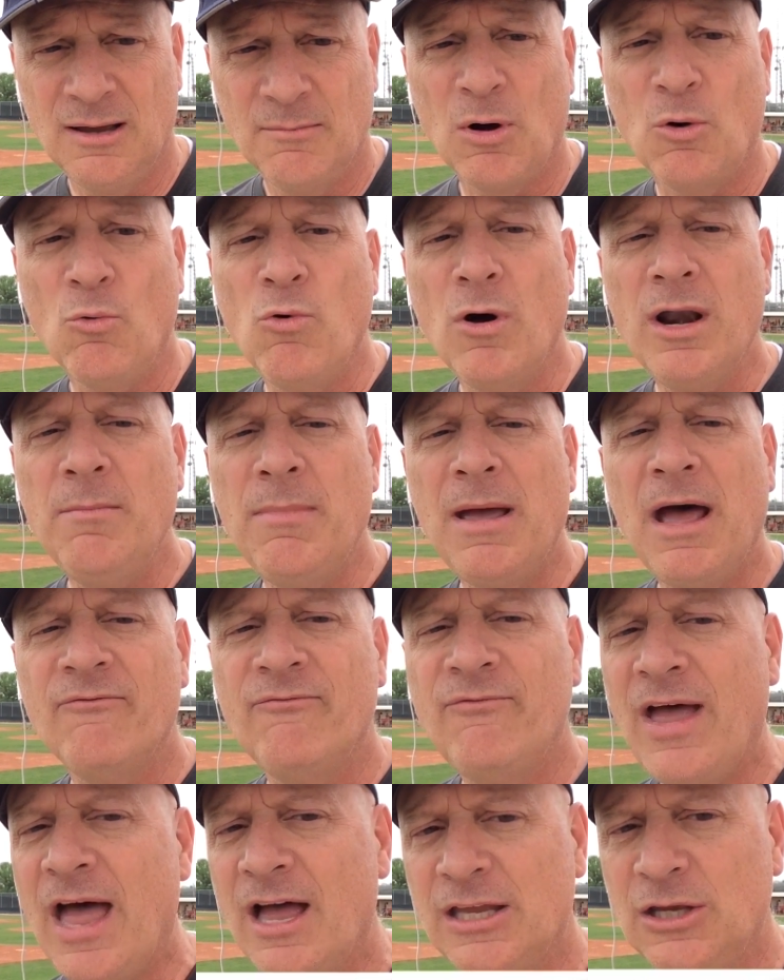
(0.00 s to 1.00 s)
But what about
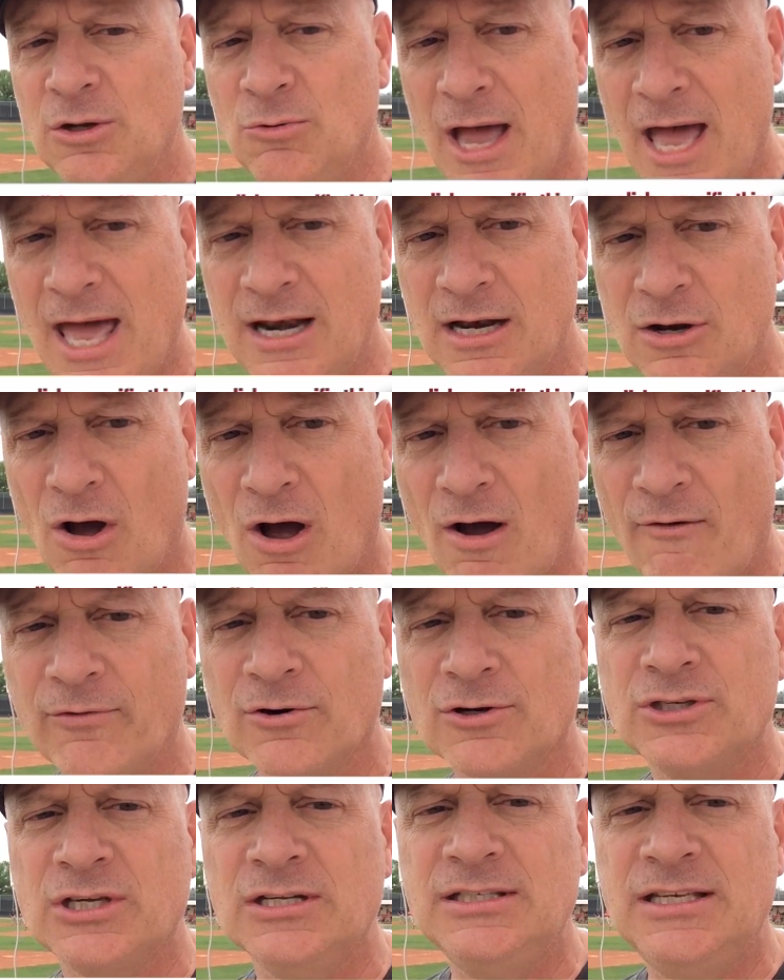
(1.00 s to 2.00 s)
value-added
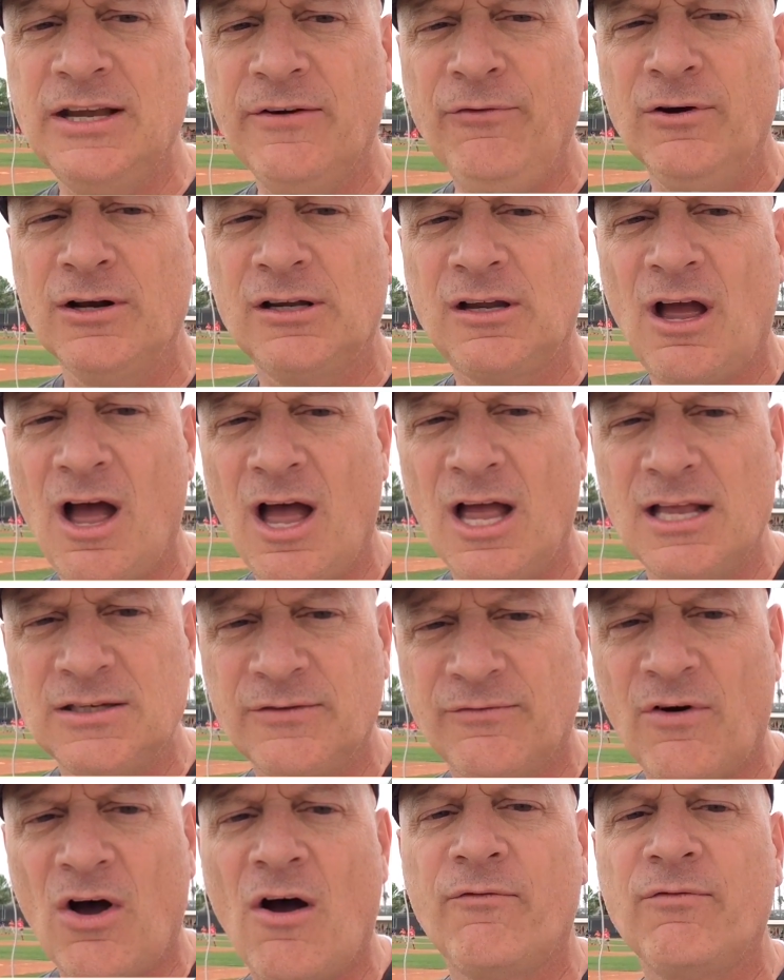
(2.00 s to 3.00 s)
offers and different kinds
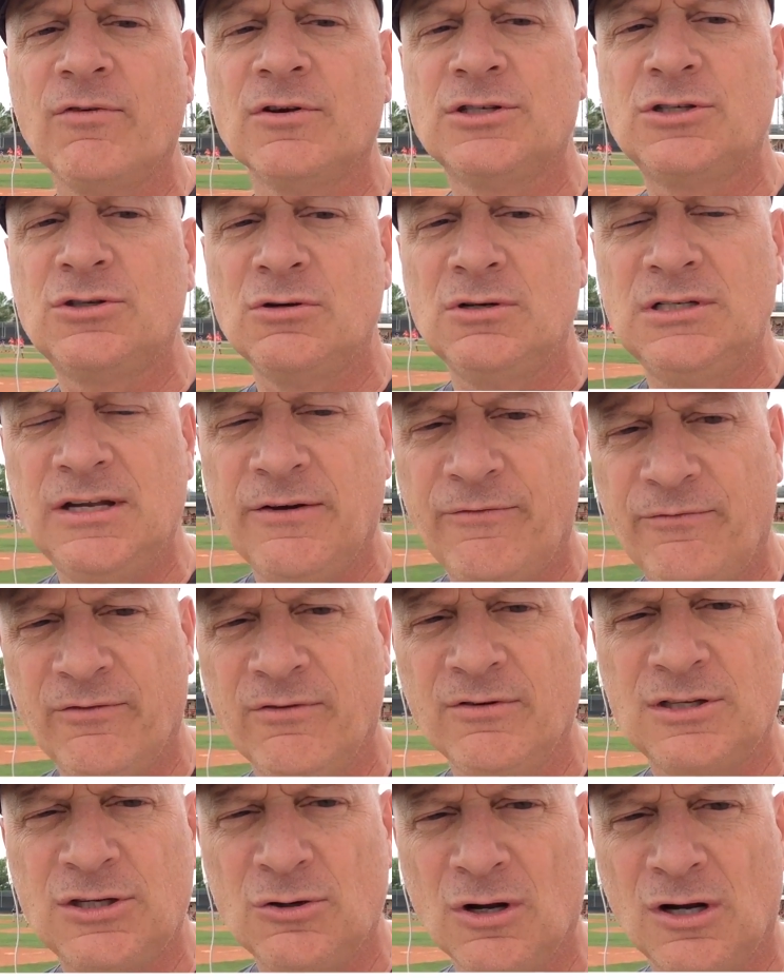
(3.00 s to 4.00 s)
of offers
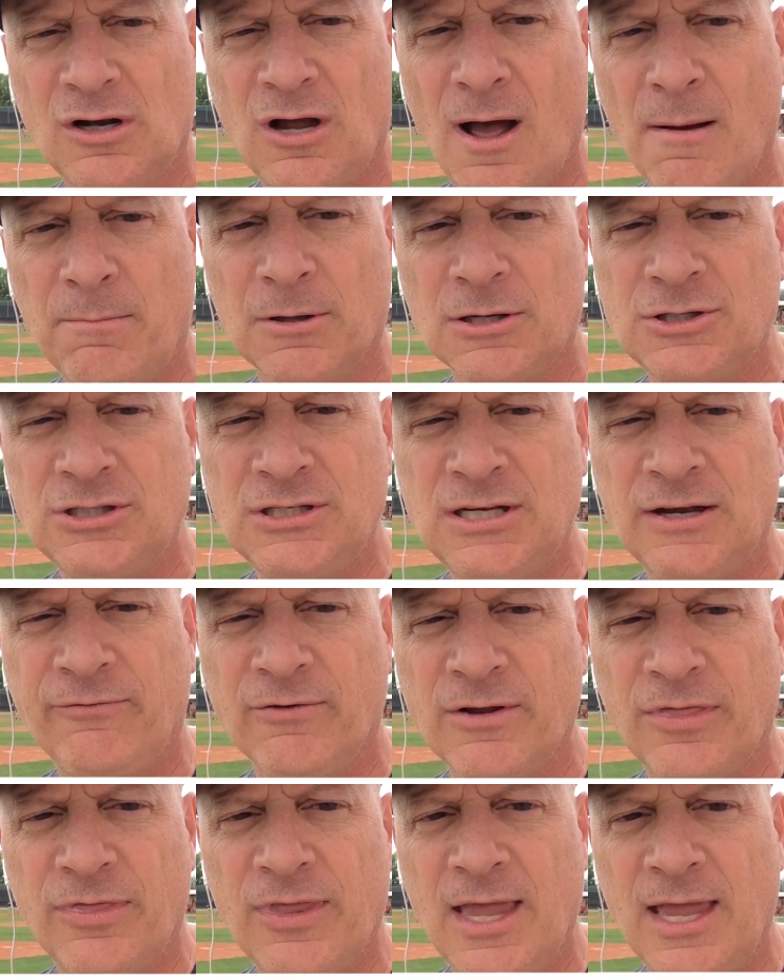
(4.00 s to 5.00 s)
to accomplish
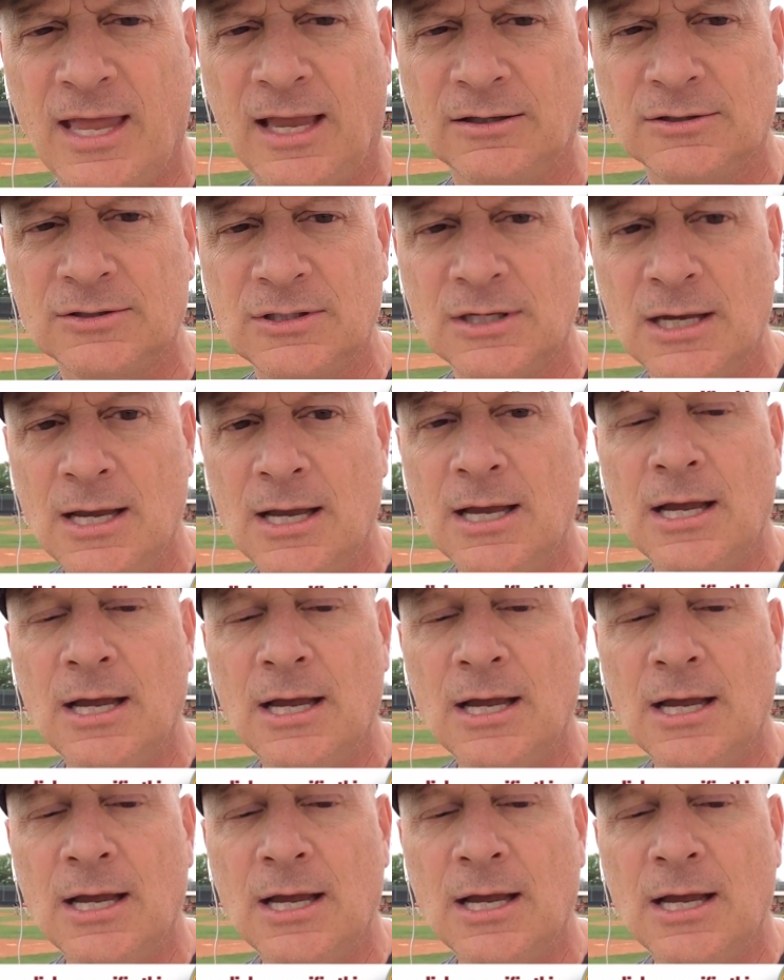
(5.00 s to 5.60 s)
different things?